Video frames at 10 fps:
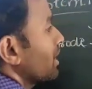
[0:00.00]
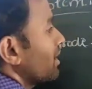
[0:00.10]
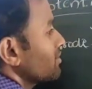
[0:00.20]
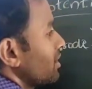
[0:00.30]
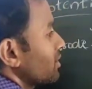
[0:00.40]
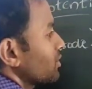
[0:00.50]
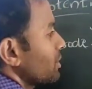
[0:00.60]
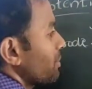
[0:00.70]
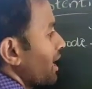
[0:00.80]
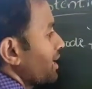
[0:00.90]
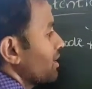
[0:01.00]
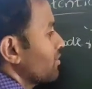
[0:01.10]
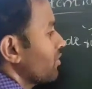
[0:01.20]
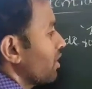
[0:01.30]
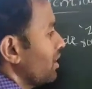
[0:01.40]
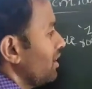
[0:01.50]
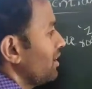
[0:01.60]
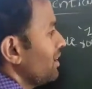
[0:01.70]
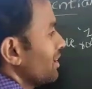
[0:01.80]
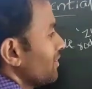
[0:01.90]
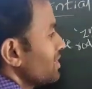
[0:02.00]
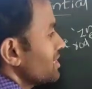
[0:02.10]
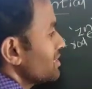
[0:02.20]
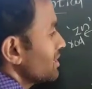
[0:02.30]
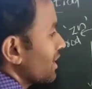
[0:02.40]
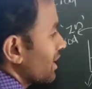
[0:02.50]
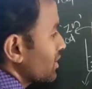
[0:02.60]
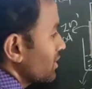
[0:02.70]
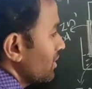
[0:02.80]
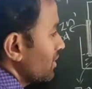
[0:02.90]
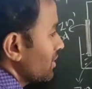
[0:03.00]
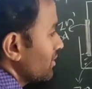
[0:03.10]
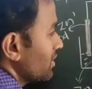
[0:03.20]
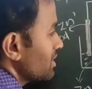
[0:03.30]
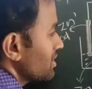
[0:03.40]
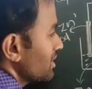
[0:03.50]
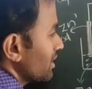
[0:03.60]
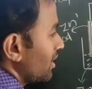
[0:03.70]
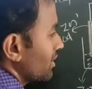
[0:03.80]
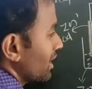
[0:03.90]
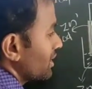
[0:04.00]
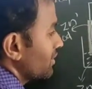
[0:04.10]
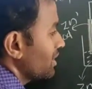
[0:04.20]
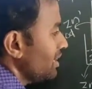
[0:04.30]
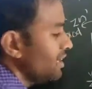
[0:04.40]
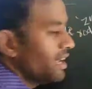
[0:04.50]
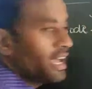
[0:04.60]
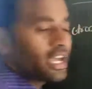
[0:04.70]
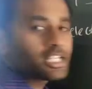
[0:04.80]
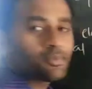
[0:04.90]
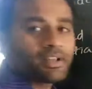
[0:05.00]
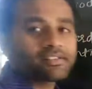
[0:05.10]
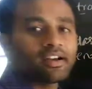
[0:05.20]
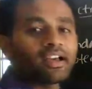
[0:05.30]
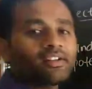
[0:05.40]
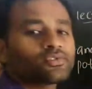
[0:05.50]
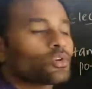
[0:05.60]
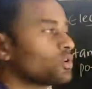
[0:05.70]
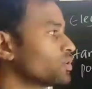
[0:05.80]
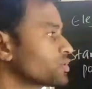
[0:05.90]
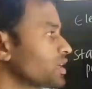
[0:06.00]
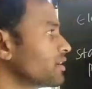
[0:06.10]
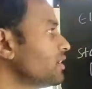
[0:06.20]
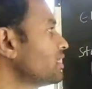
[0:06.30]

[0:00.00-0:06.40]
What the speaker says: gas onto the platinum foil, which is in contact with the H plus ion solution.